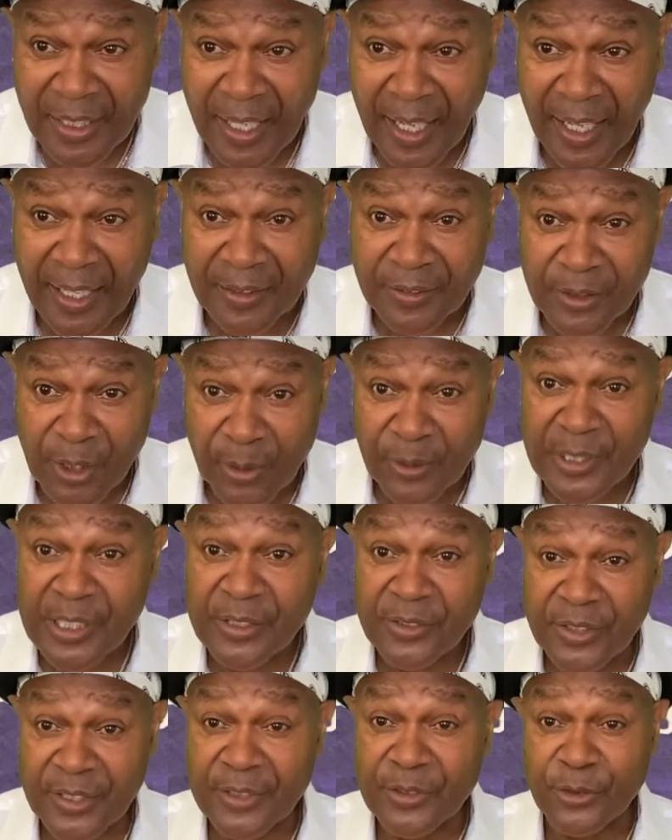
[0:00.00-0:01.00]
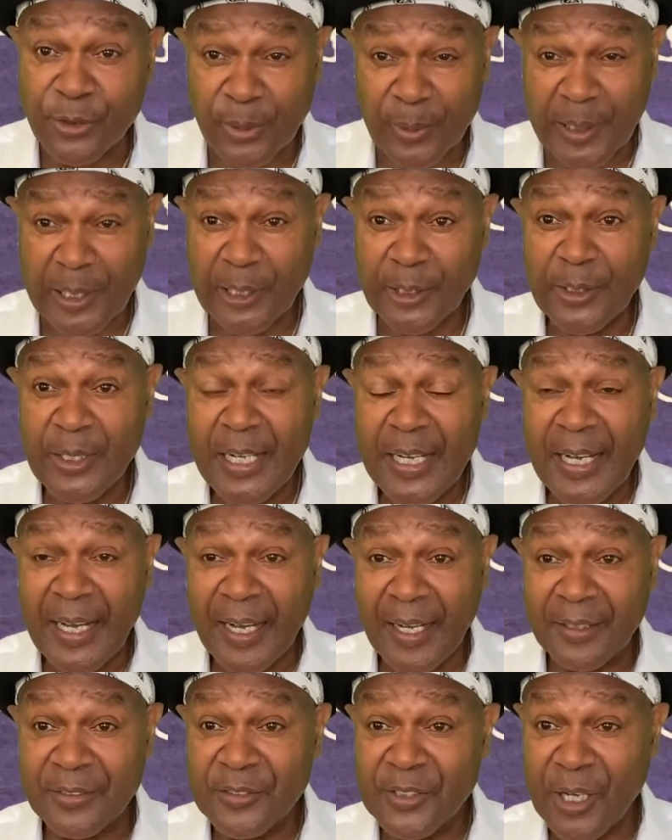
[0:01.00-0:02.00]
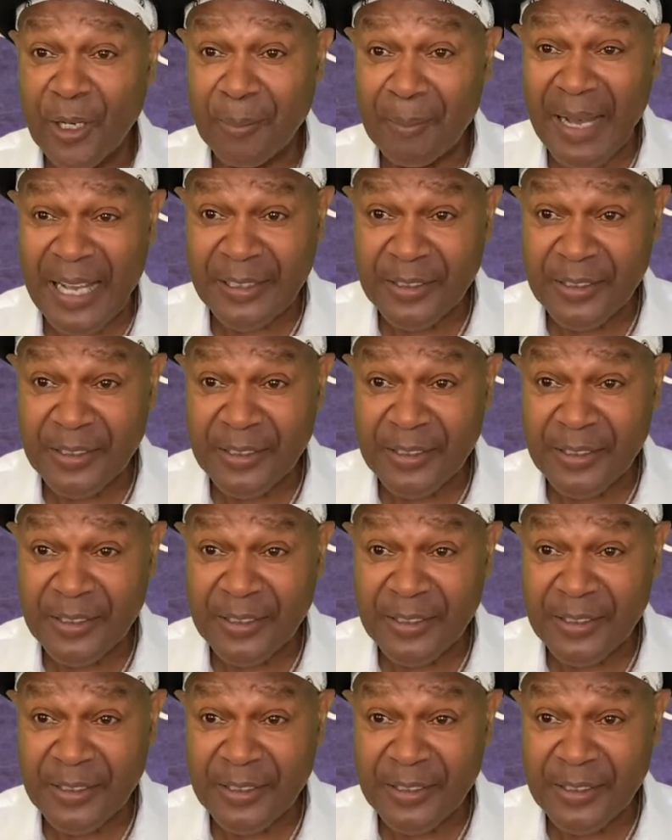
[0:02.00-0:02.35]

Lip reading: and Tony Cicero, until my